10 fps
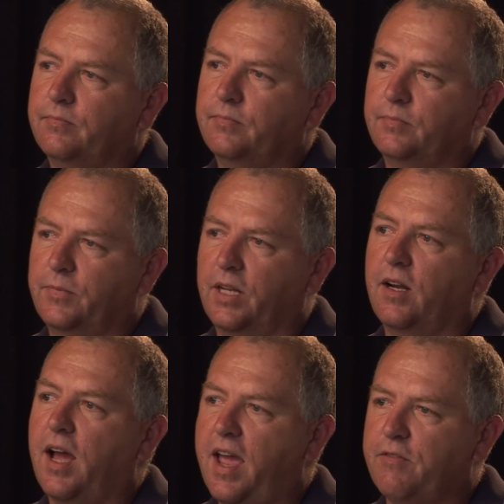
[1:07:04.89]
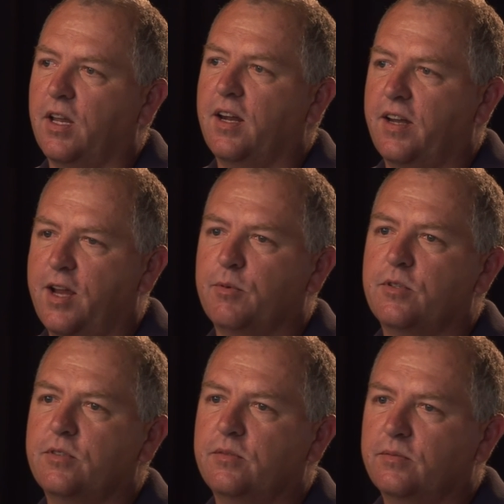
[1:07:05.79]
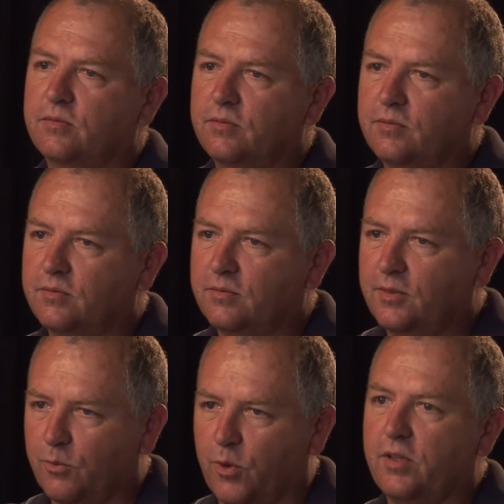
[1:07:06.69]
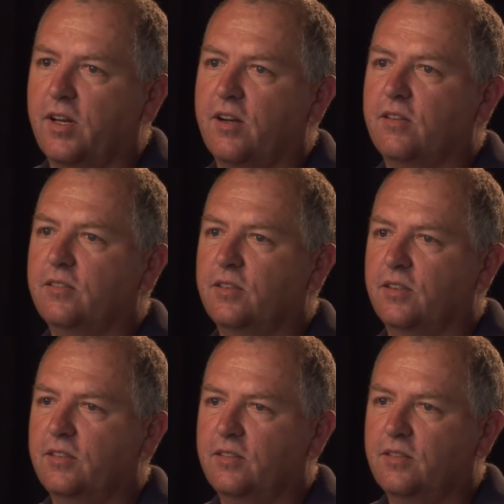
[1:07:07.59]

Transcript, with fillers: There, I have a lot of neighbors that work there that,